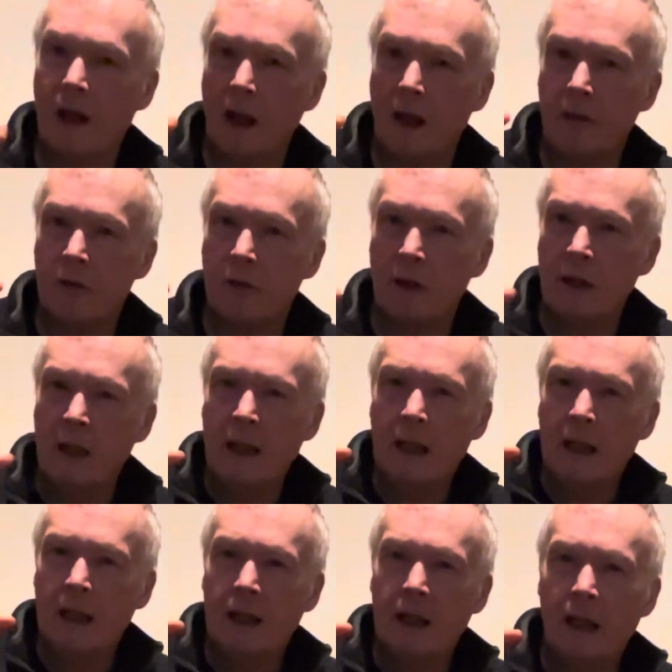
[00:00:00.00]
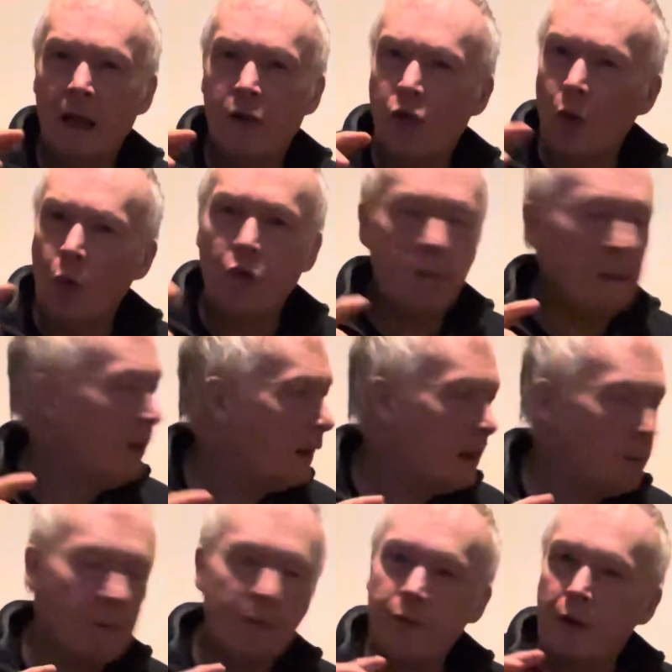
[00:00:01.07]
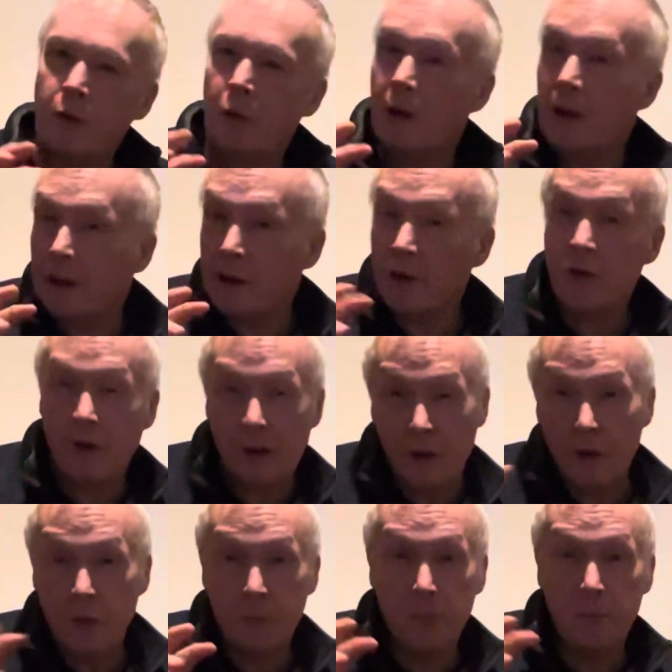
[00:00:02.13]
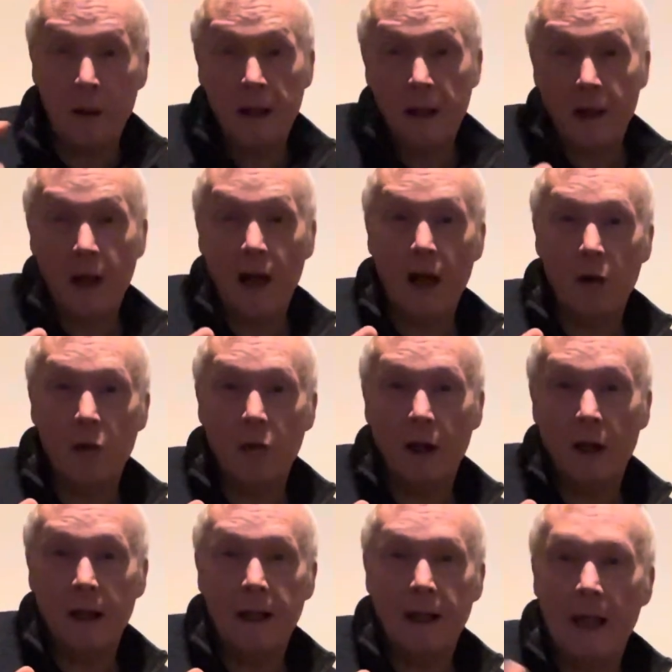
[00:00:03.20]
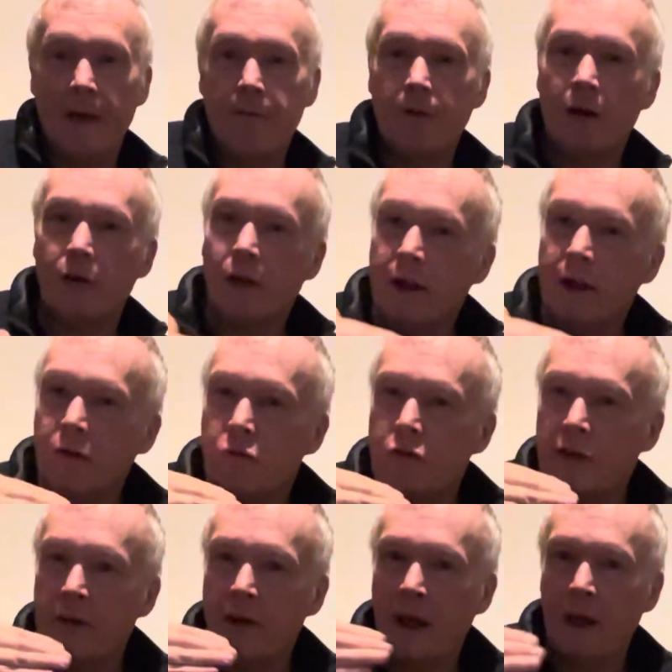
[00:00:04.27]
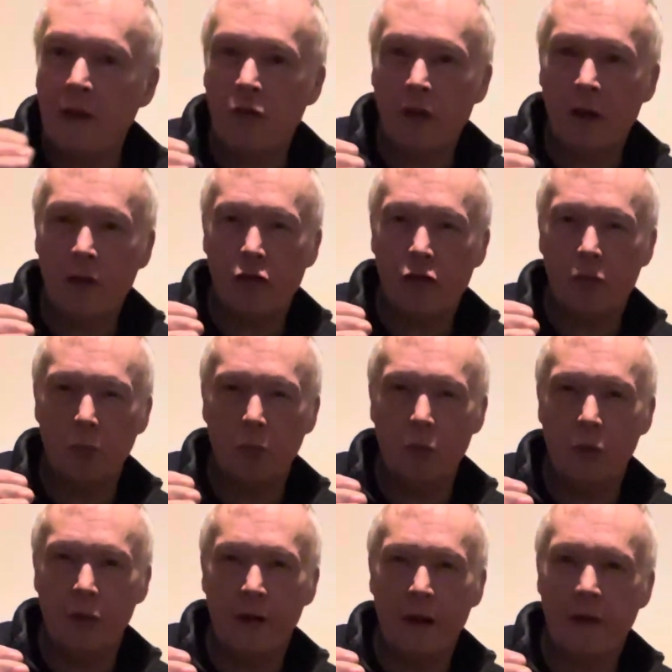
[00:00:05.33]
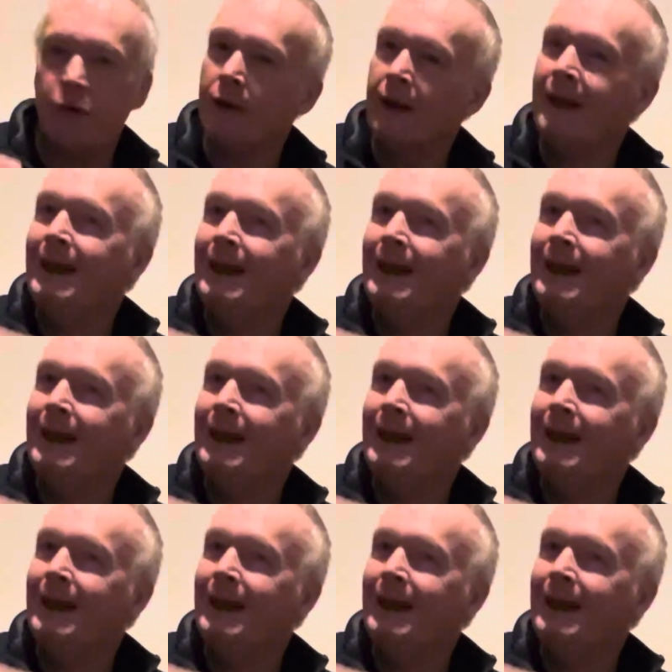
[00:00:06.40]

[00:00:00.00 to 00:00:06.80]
And it's always been an amplifier where, like I say, play at high levels and it retains that smoothness.